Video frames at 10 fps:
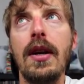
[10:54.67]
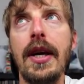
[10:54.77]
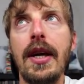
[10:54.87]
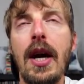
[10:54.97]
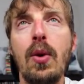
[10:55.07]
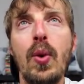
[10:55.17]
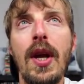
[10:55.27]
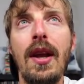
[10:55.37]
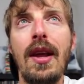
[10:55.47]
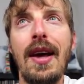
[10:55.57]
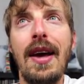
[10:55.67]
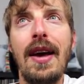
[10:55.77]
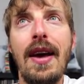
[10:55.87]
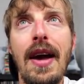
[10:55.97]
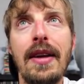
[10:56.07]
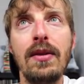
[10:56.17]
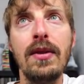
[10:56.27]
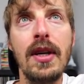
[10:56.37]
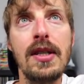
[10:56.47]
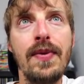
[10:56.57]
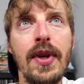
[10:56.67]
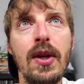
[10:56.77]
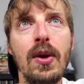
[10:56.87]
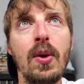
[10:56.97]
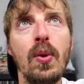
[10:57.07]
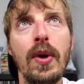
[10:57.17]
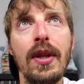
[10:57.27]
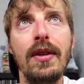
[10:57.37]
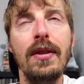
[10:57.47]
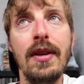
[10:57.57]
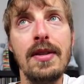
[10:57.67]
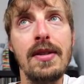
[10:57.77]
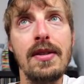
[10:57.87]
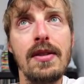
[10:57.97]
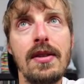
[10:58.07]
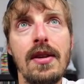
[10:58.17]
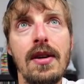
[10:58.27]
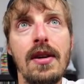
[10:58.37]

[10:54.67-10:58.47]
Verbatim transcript: like I will end today's video with this.